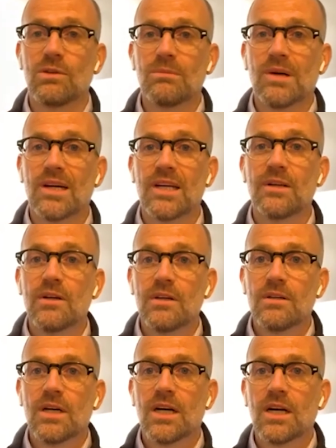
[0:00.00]
to my
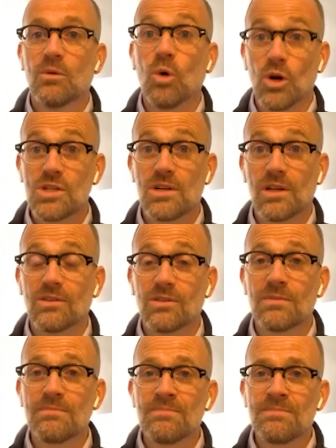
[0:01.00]
watch
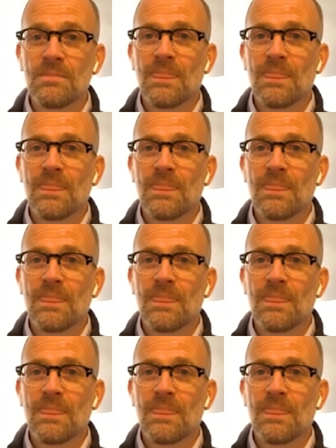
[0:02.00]
list.